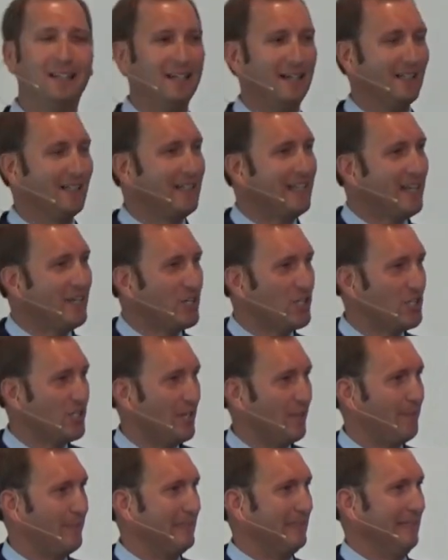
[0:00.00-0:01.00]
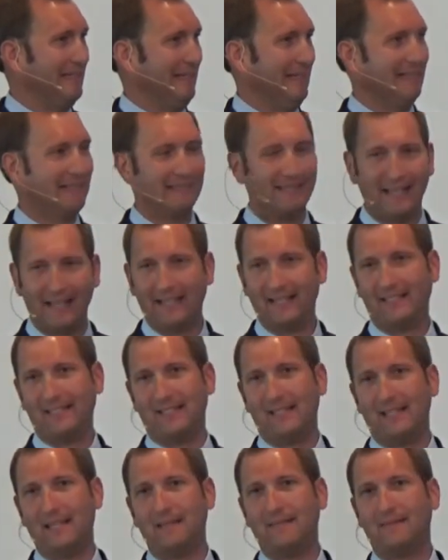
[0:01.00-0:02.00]
leadership, and
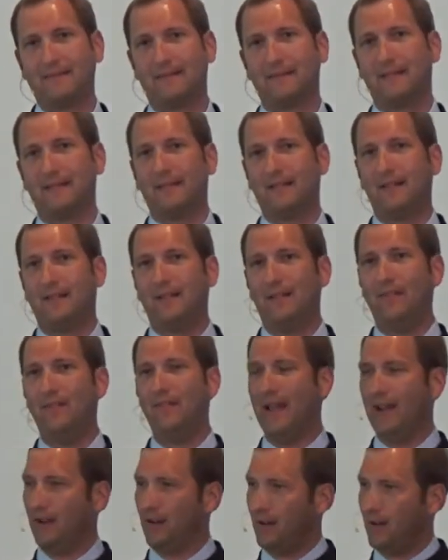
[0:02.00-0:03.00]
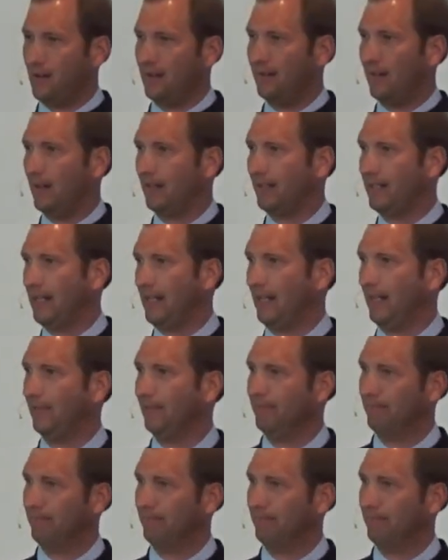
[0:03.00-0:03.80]
legacy that honor our King.